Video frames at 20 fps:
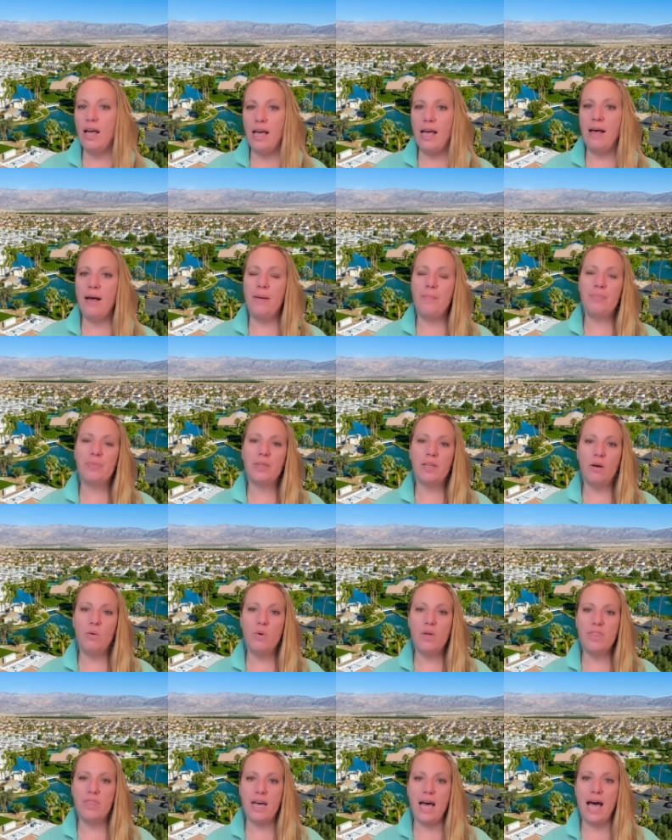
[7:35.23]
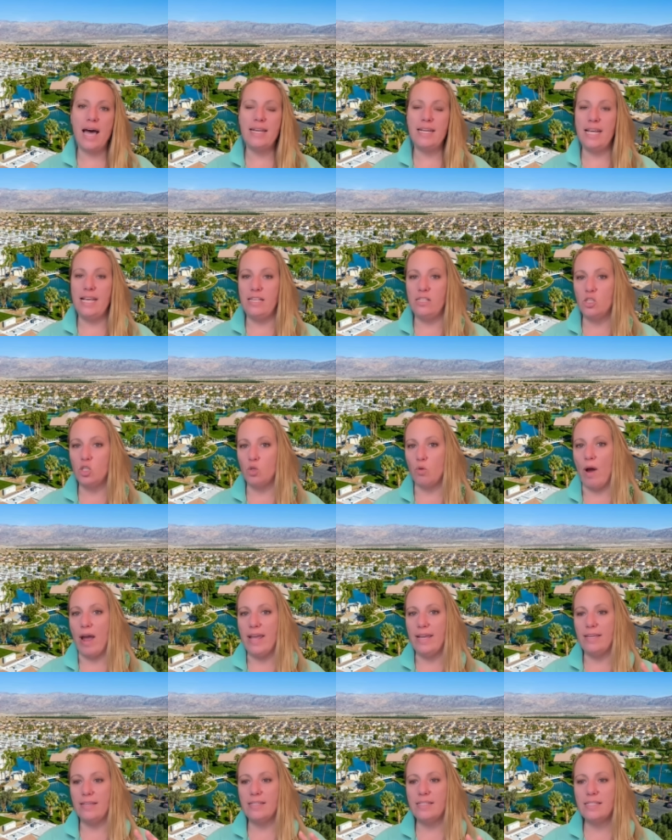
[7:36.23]
um, with that, a
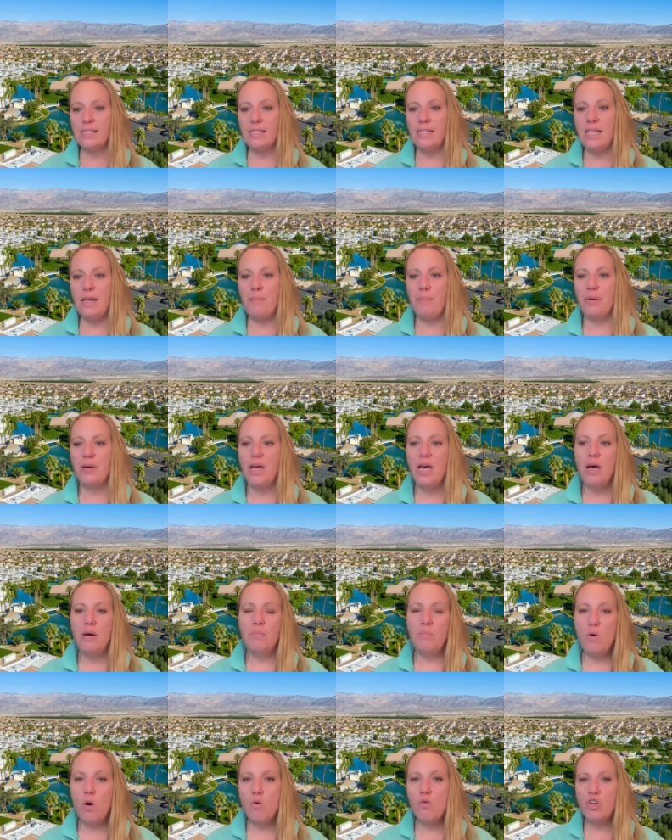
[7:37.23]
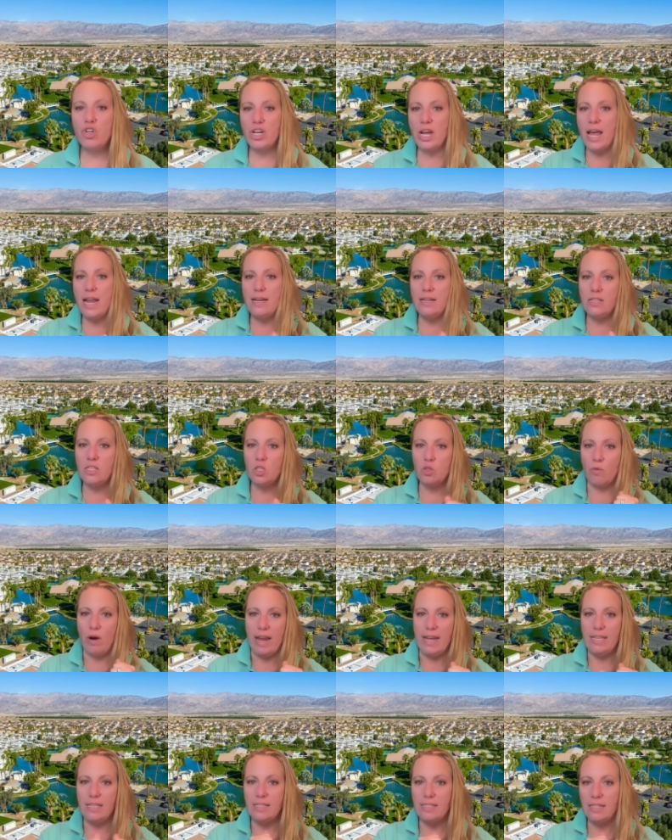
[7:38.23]
strike slip motion,
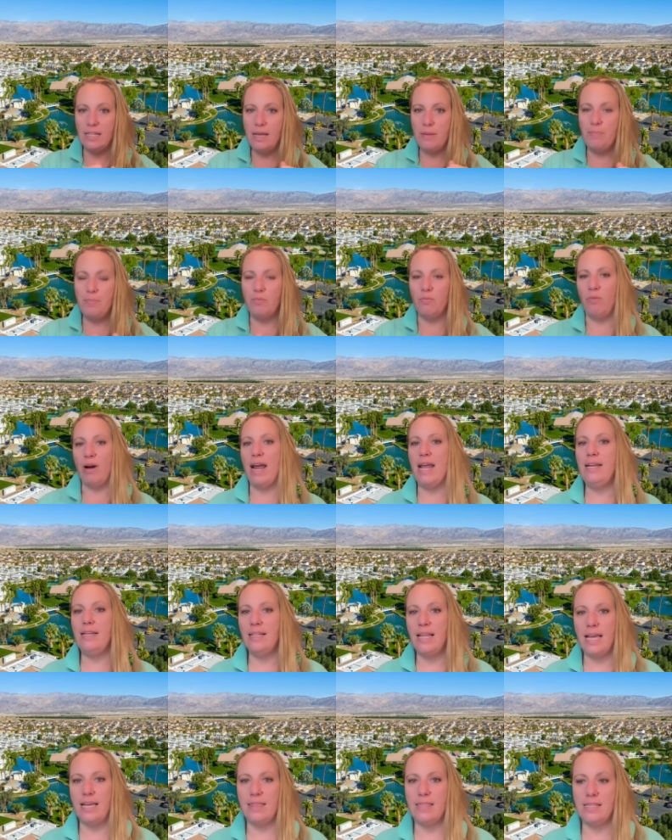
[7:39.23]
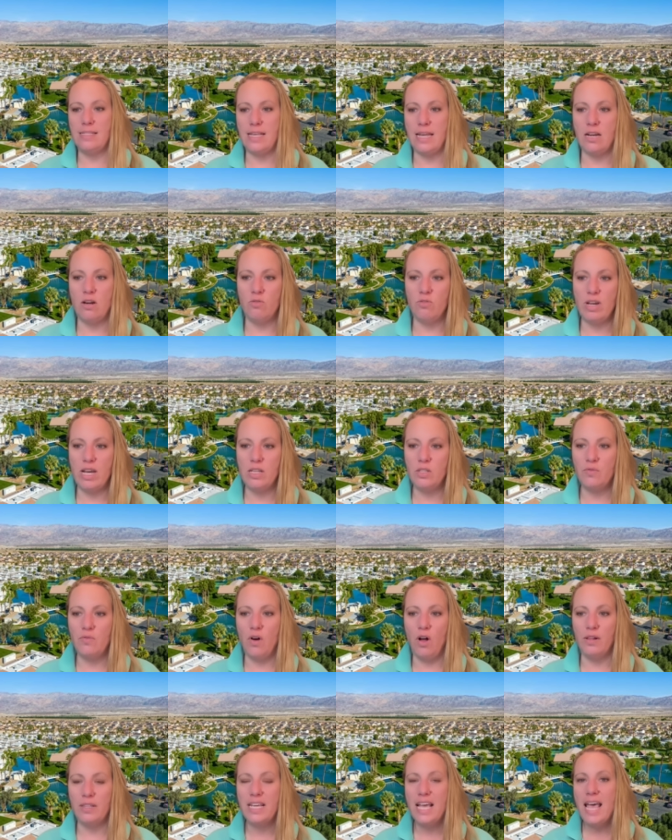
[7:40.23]
strike slip, right? Like the San Andreas
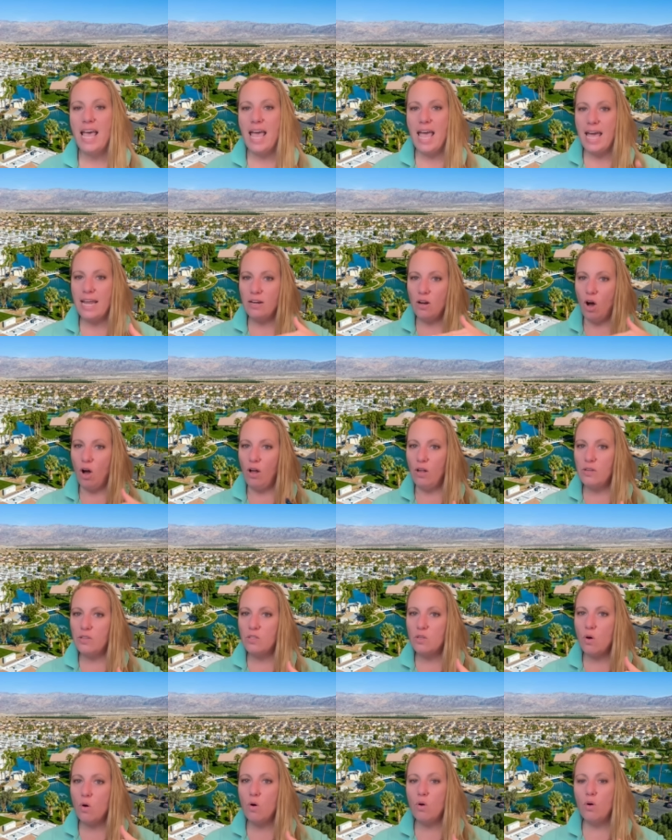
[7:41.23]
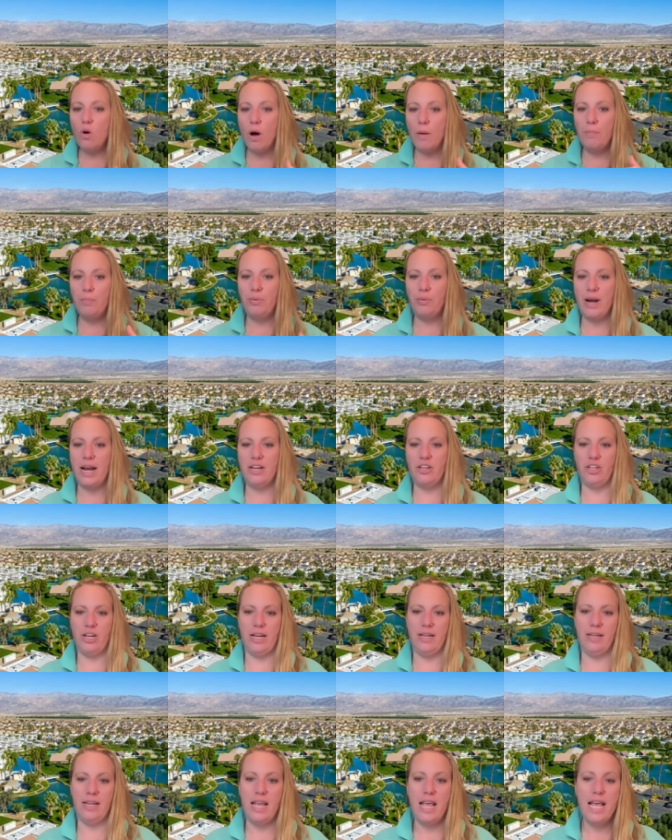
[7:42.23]
fault, and also
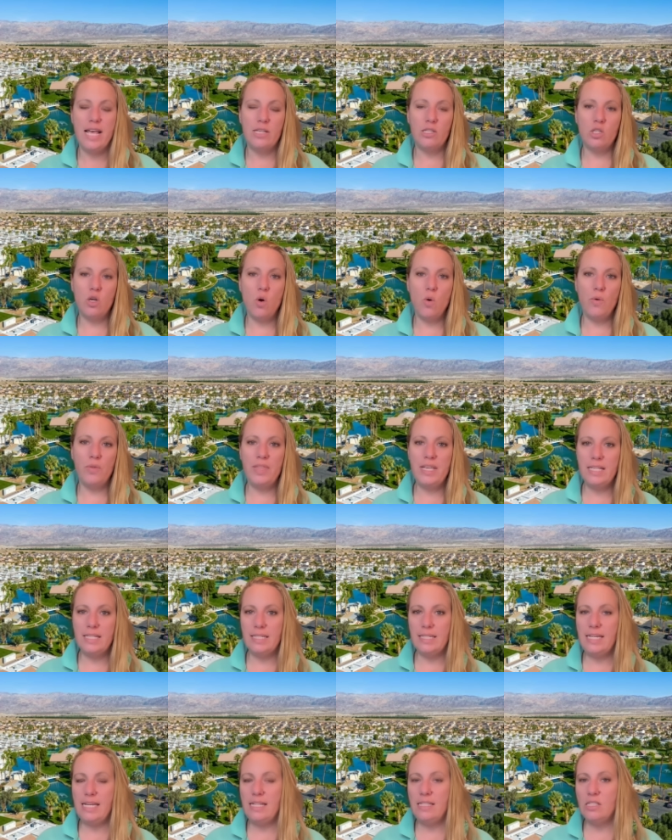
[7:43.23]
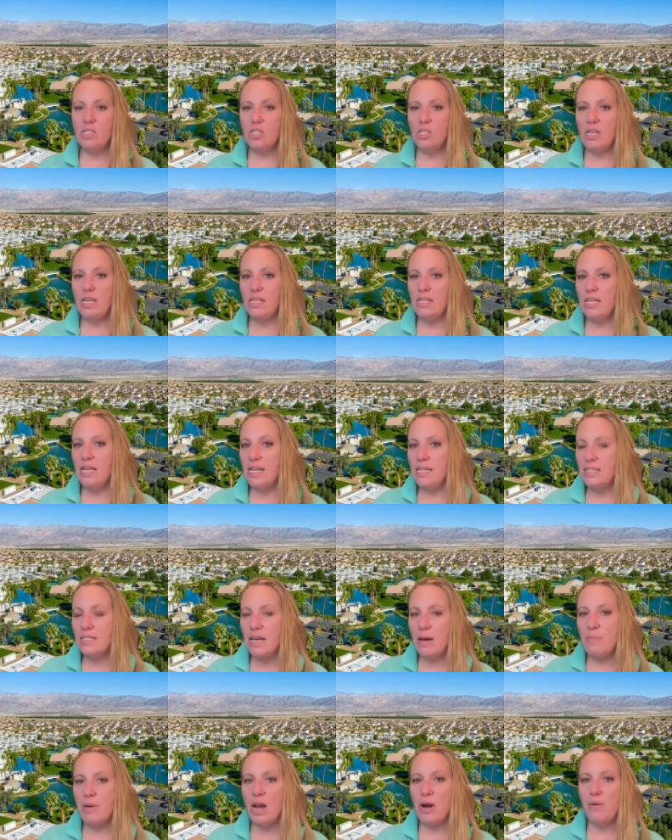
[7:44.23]
compression. So this leads in
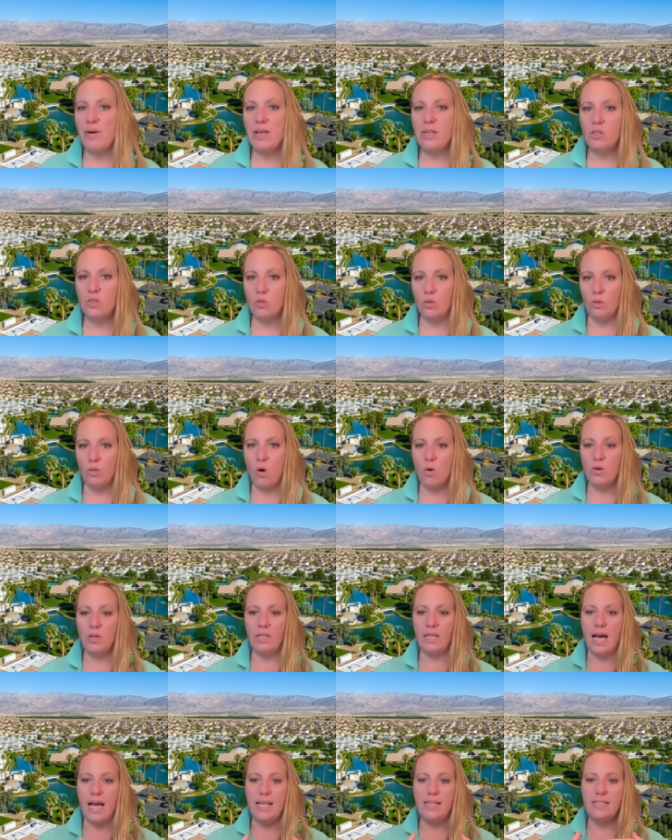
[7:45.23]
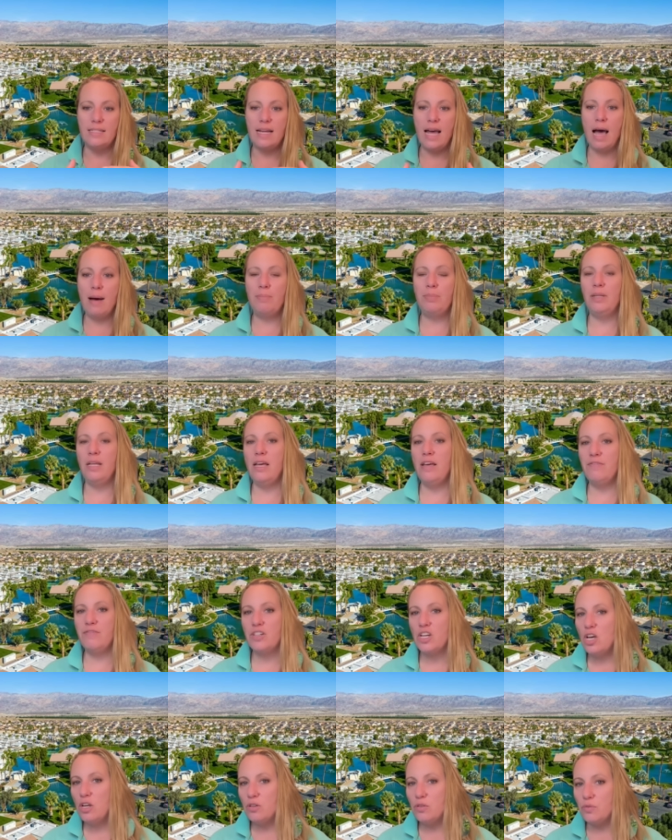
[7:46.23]
some areas to localized uplift,
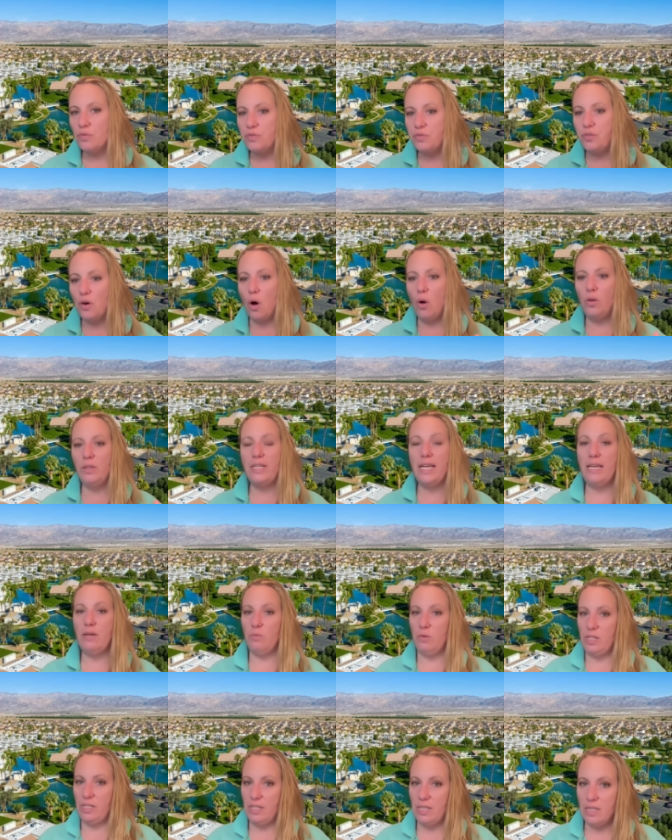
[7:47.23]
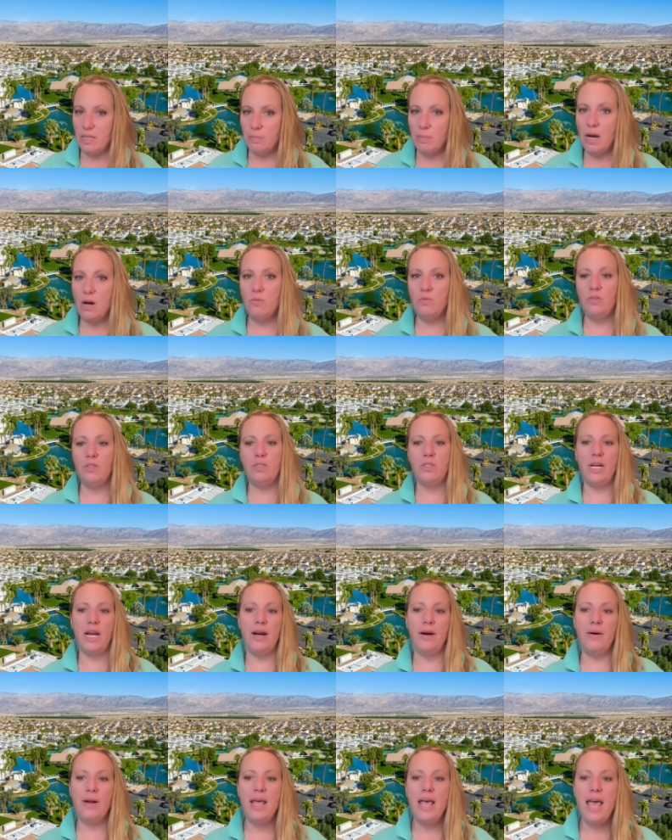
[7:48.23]
to folding, we see the mountains there,